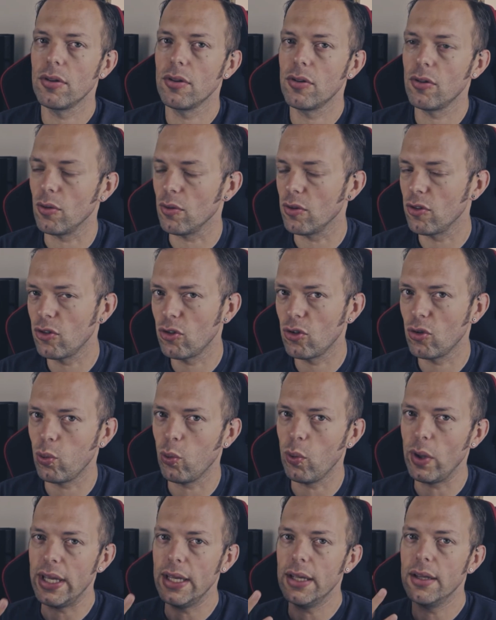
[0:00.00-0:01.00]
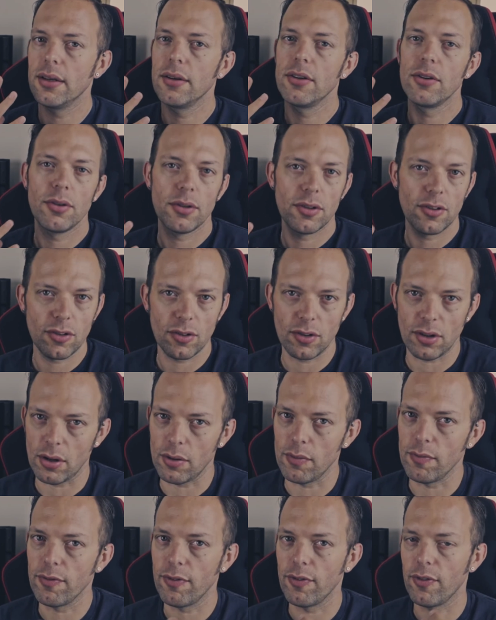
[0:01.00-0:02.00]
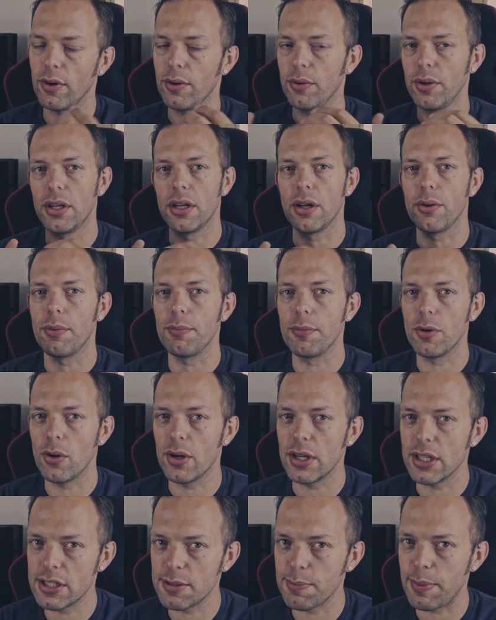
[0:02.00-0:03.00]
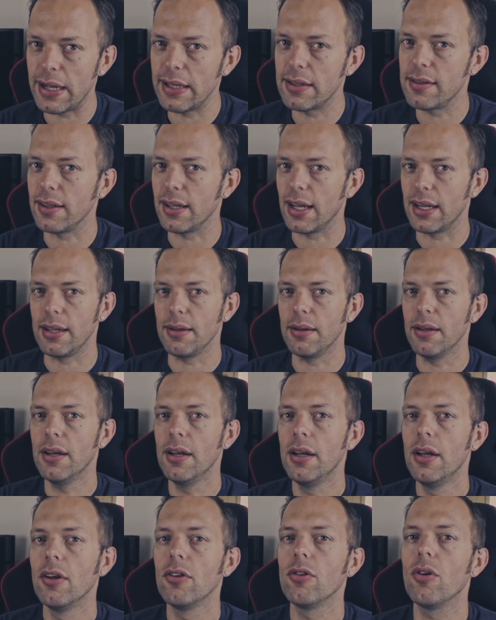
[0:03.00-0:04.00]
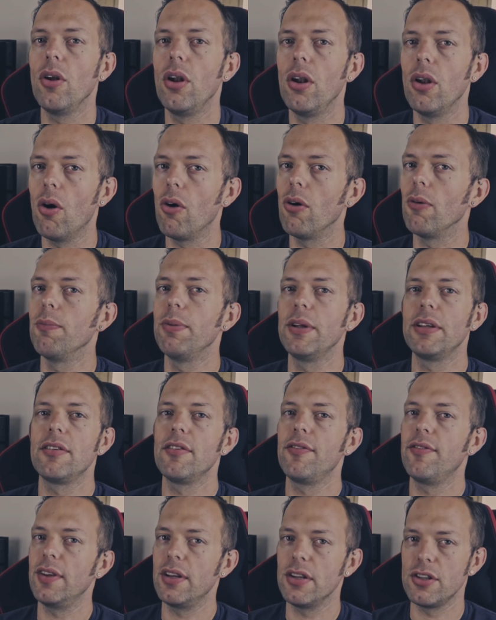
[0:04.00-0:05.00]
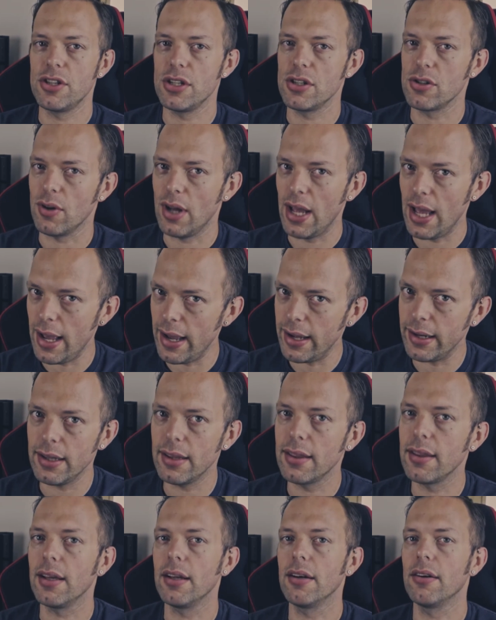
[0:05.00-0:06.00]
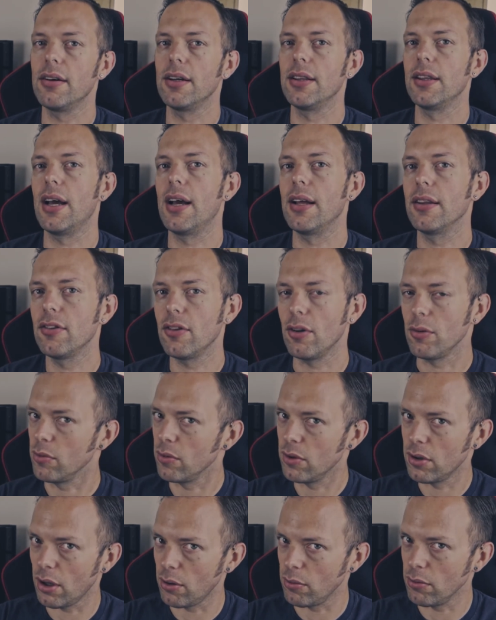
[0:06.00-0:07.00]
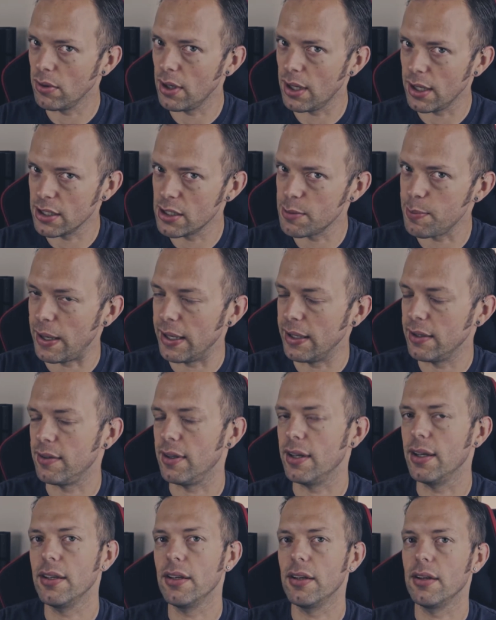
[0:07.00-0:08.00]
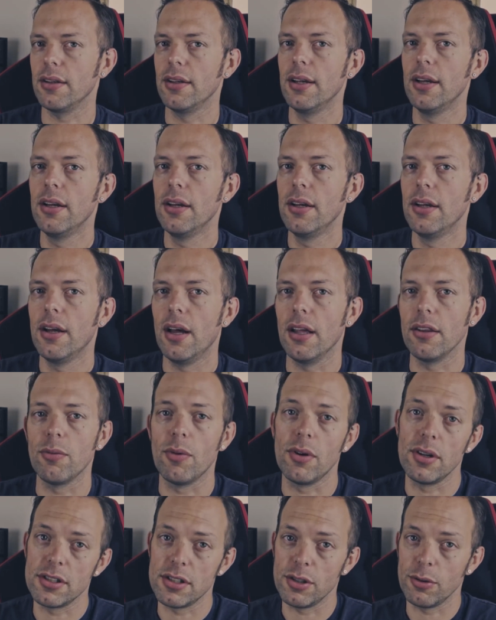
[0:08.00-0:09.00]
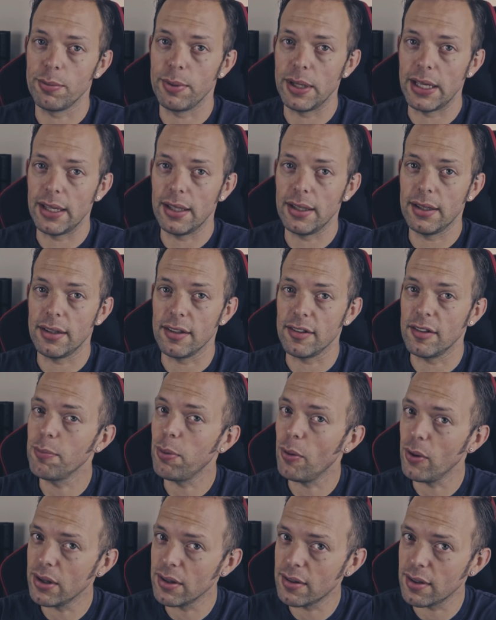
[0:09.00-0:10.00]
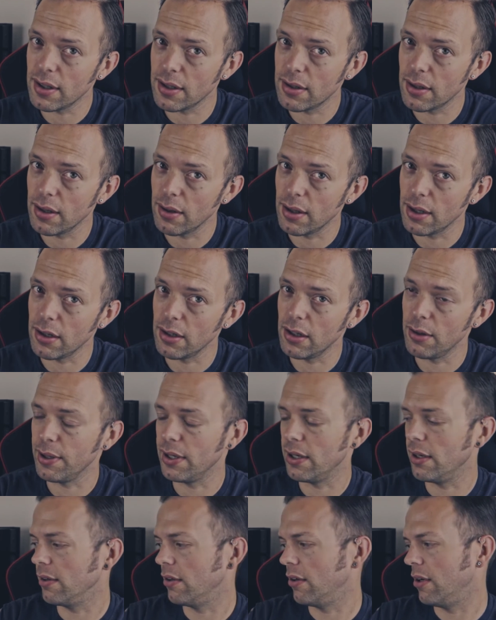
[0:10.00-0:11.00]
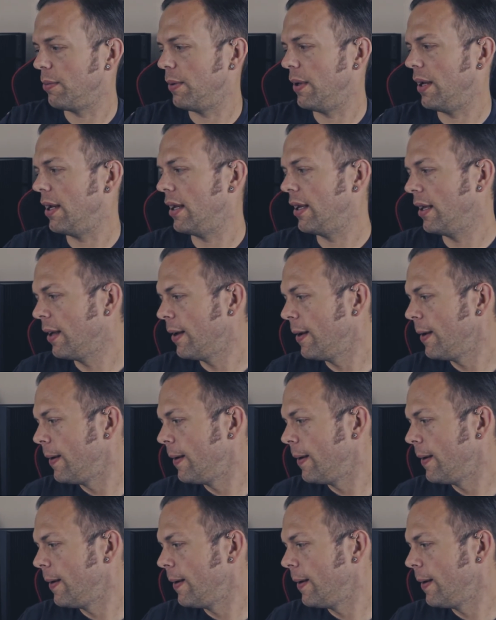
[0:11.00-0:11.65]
sort of sweet stone fruit. You know, I'm not expecting any sort of long bitter finishes or anything like that. So don't expect it. Otherwise, you'll be disappointed in a New England IPA.